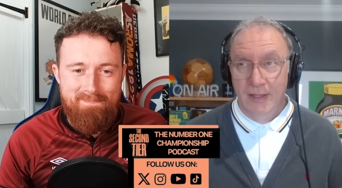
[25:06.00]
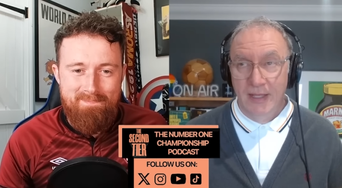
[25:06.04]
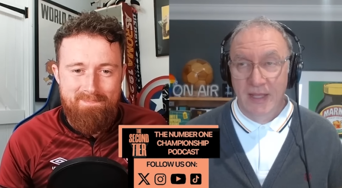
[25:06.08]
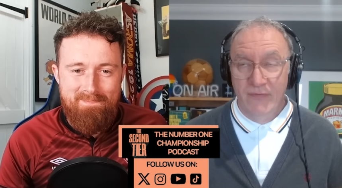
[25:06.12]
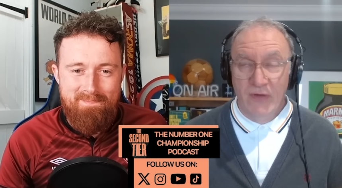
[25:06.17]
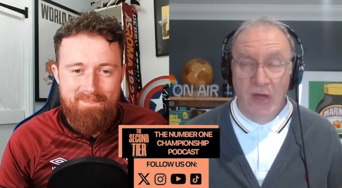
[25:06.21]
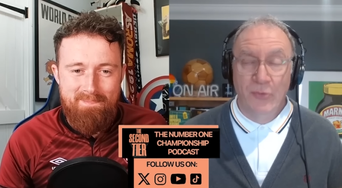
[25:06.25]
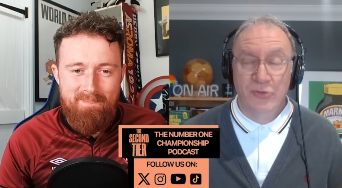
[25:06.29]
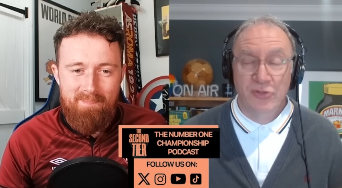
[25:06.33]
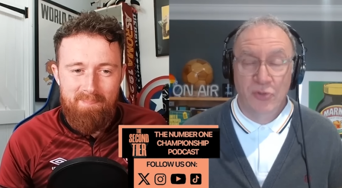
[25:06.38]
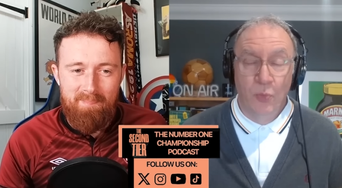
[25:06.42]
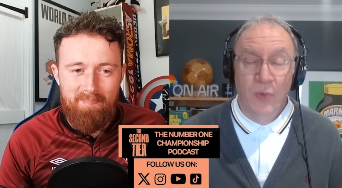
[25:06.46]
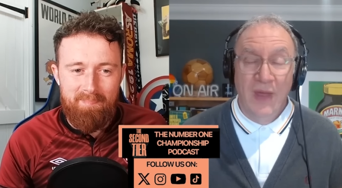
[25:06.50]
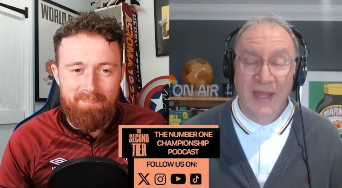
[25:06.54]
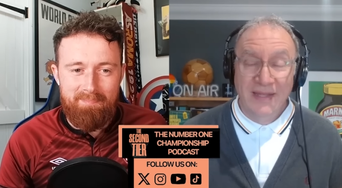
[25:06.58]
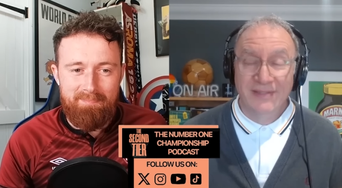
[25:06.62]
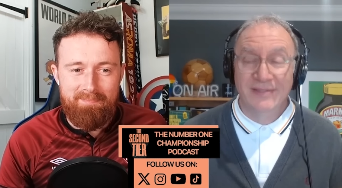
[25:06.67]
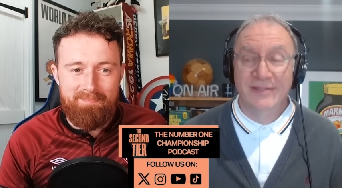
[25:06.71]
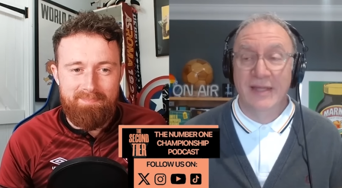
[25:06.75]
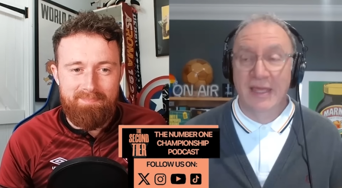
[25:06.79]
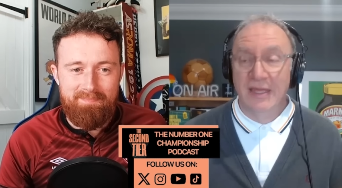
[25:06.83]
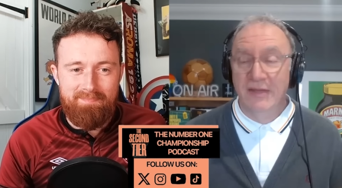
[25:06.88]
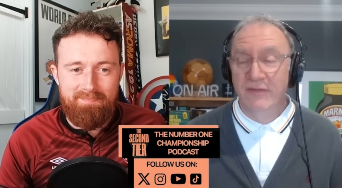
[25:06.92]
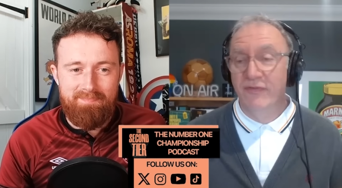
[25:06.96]
Speaker 1: If I was a
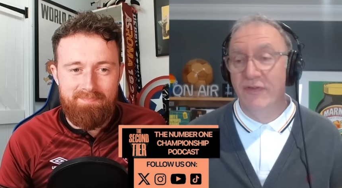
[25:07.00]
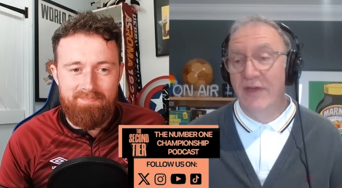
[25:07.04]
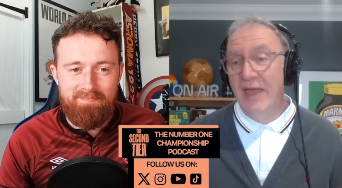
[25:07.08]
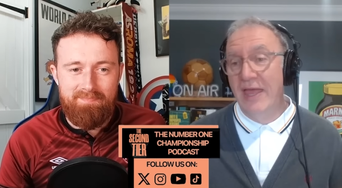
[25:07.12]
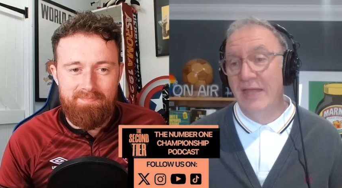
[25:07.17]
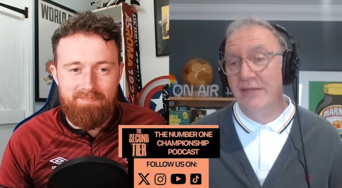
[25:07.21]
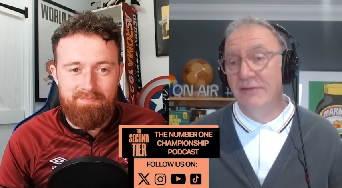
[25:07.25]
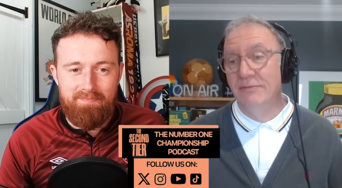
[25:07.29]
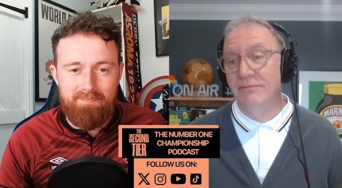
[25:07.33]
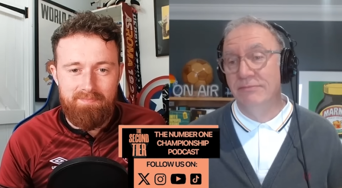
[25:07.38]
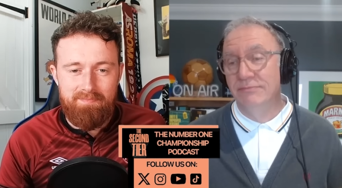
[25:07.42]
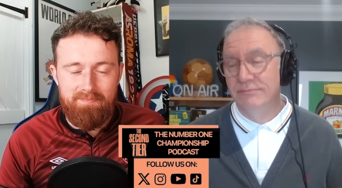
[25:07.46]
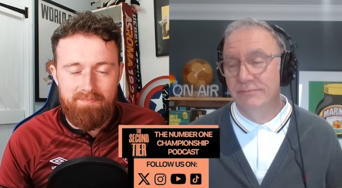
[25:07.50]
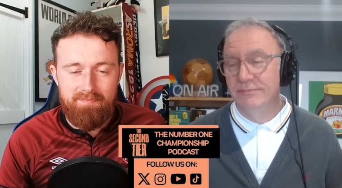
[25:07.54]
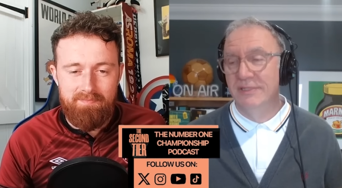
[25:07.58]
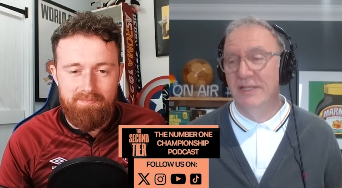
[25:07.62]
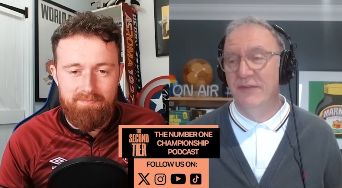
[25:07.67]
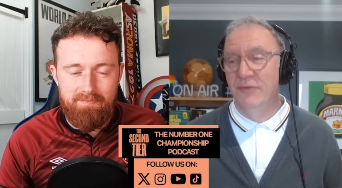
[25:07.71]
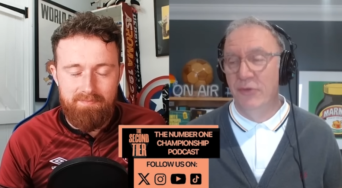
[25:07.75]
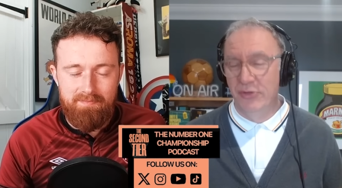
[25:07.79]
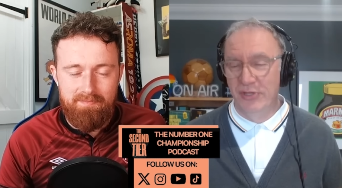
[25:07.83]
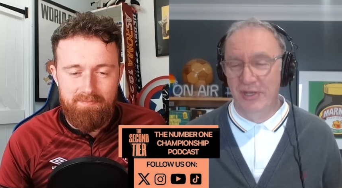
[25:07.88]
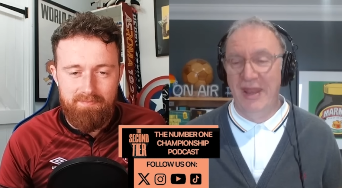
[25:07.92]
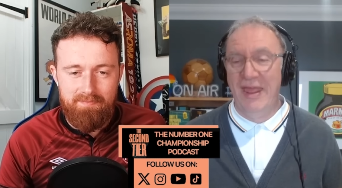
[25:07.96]
Wednesday fan,
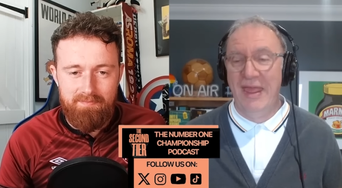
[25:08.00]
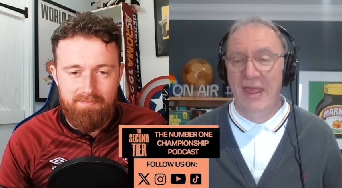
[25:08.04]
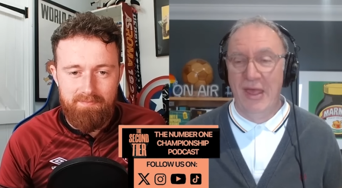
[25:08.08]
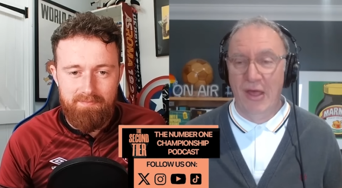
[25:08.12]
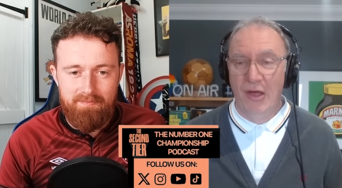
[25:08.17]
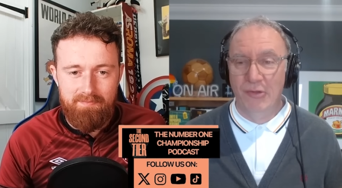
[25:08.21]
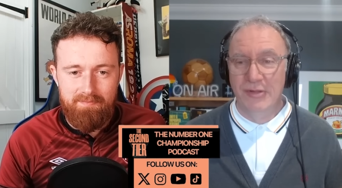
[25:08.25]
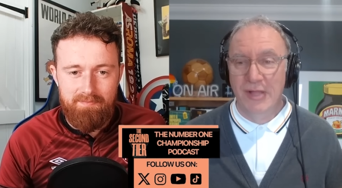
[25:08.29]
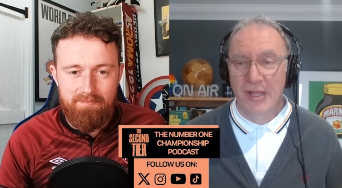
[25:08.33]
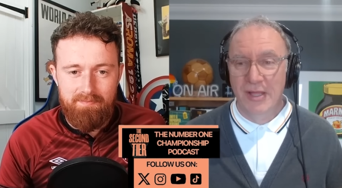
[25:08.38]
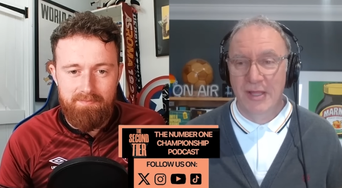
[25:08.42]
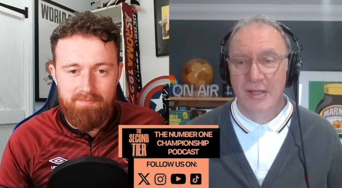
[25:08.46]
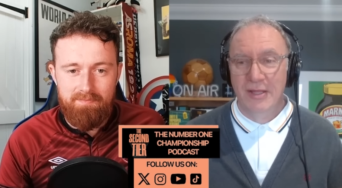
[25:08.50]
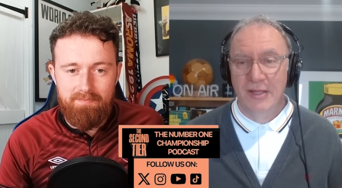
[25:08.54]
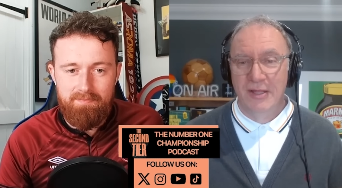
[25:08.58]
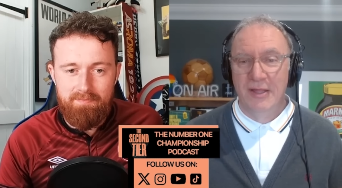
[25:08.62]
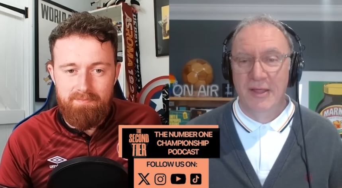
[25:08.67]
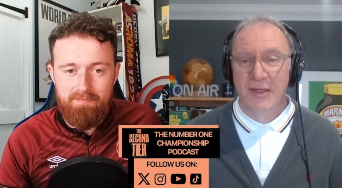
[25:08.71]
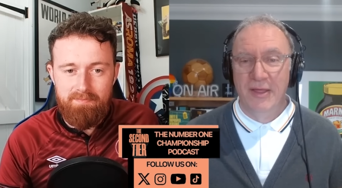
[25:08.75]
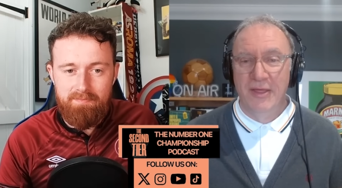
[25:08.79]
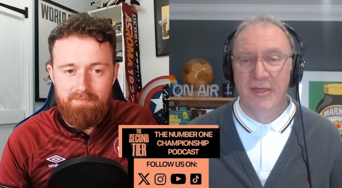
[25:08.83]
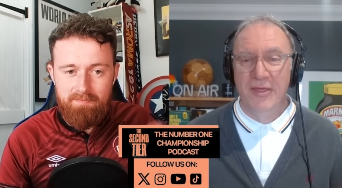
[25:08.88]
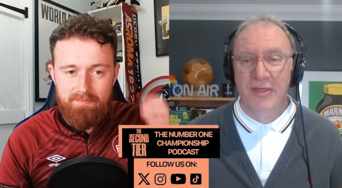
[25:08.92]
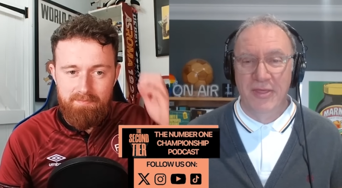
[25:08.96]
it was an owl,
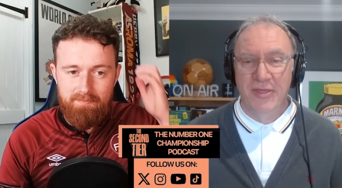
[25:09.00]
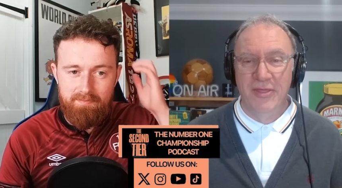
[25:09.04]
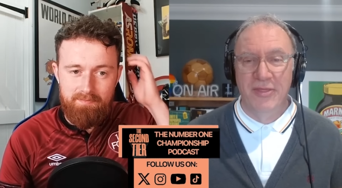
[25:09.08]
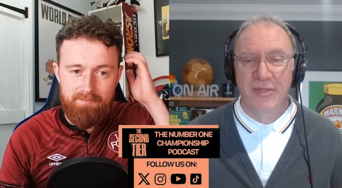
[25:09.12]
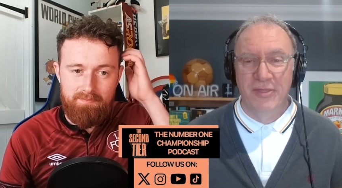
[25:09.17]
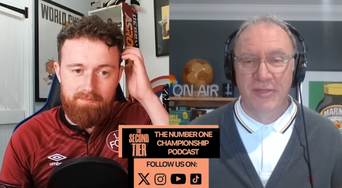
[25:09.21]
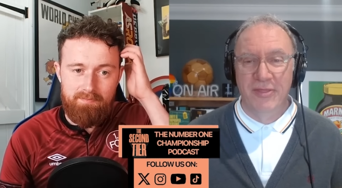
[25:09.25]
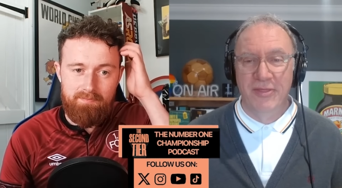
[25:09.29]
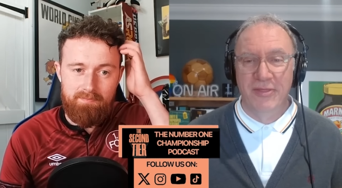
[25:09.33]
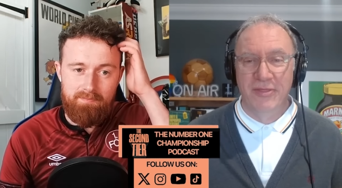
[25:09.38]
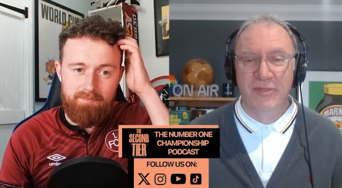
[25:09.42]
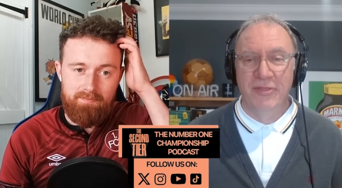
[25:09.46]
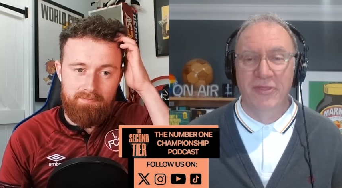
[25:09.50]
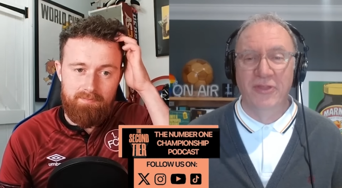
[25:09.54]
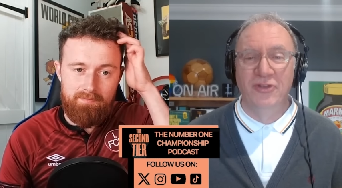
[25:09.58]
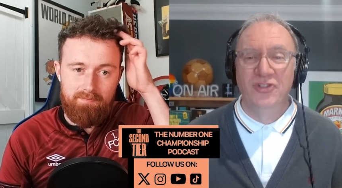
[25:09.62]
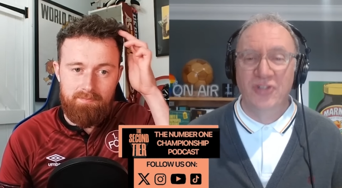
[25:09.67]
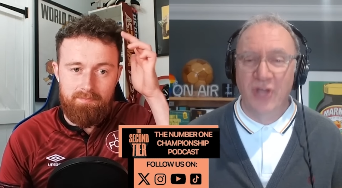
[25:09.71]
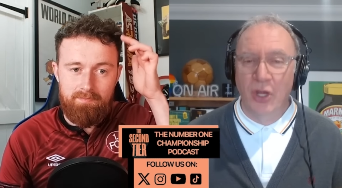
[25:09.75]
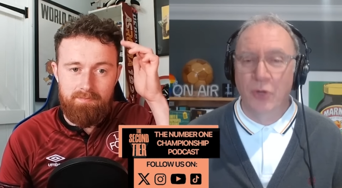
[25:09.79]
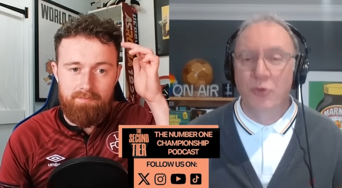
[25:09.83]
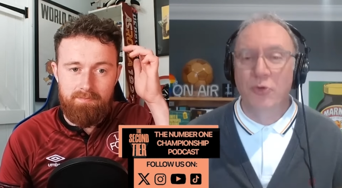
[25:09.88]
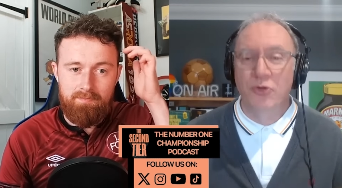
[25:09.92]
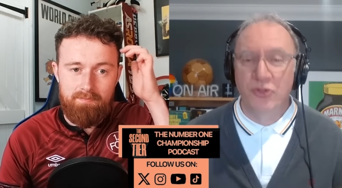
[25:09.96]
uh, the
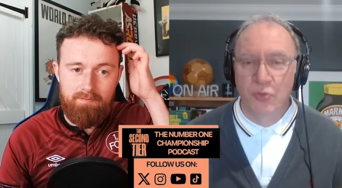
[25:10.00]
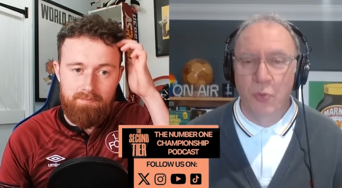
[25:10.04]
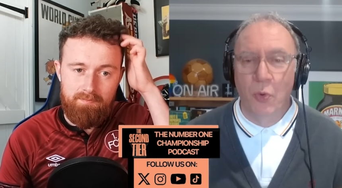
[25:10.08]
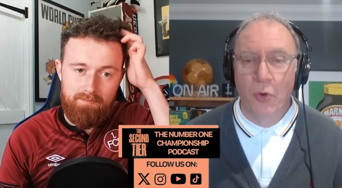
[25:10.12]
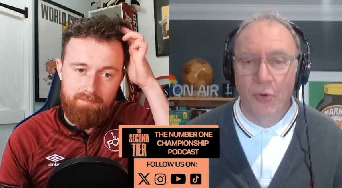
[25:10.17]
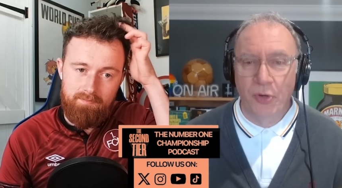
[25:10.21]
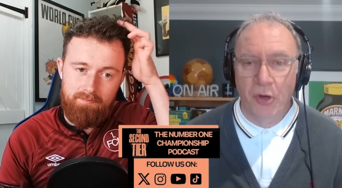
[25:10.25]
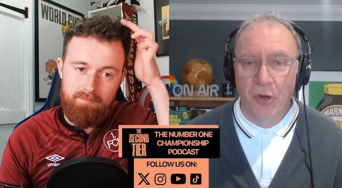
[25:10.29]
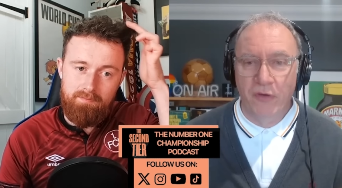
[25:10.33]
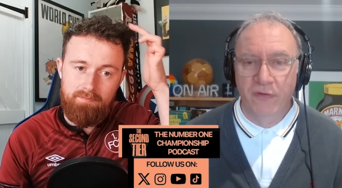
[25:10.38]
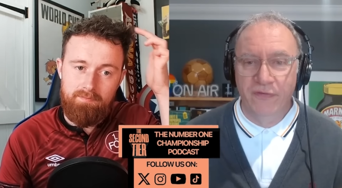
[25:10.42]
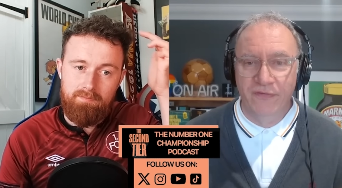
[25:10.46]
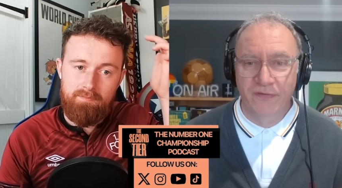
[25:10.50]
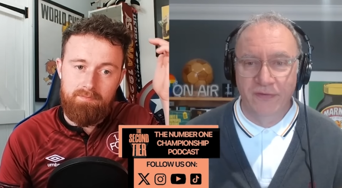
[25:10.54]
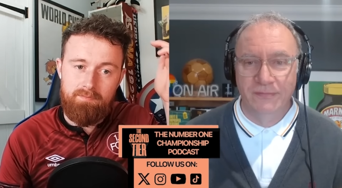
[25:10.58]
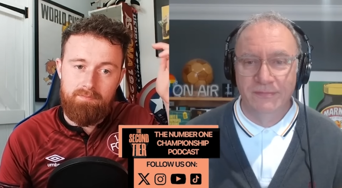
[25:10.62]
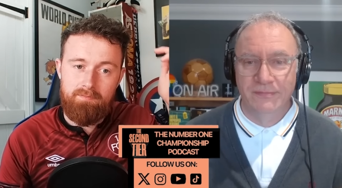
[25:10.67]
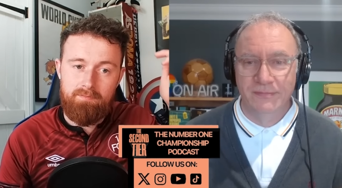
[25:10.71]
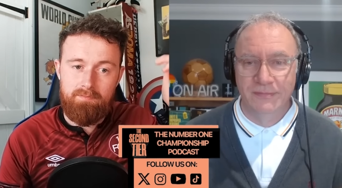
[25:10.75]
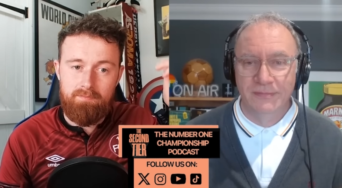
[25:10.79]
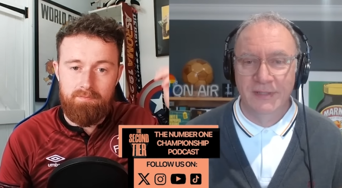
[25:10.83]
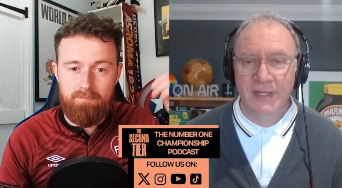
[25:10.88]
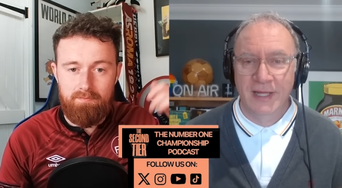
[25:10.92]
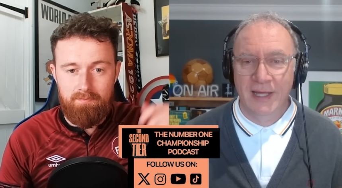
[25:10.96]
joke's worn off.
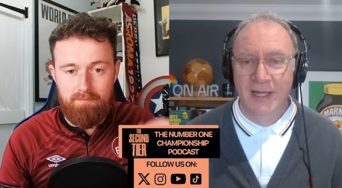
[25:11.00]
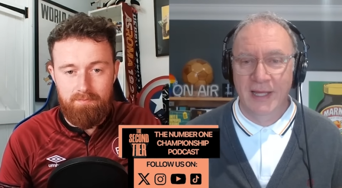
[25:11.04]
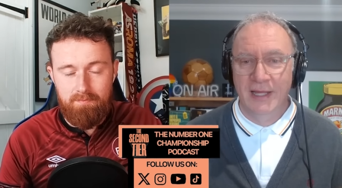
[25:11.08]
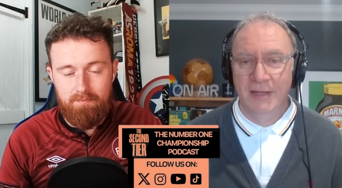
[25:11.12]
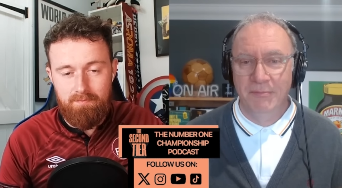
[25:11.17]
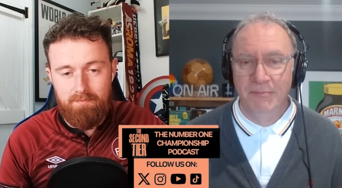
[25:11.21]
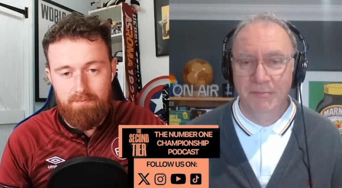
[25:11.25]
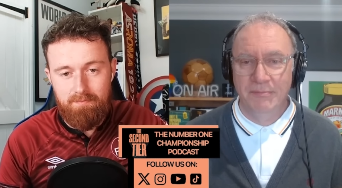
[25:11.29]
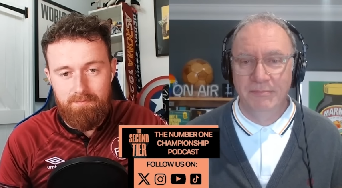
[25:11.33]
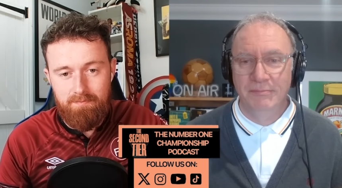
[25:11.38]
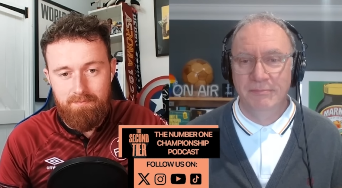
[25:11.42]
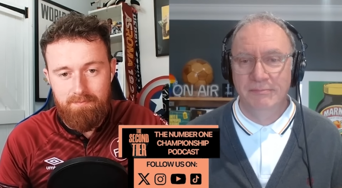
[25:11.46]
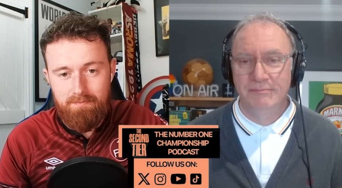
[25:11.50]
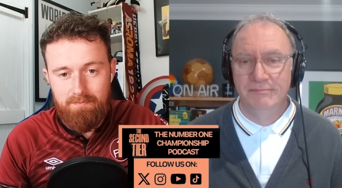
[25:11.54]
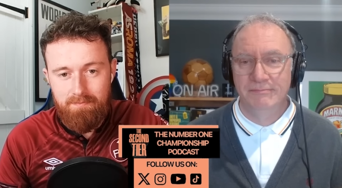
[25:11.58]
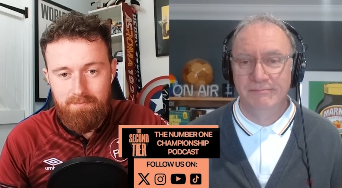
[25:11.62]
Um,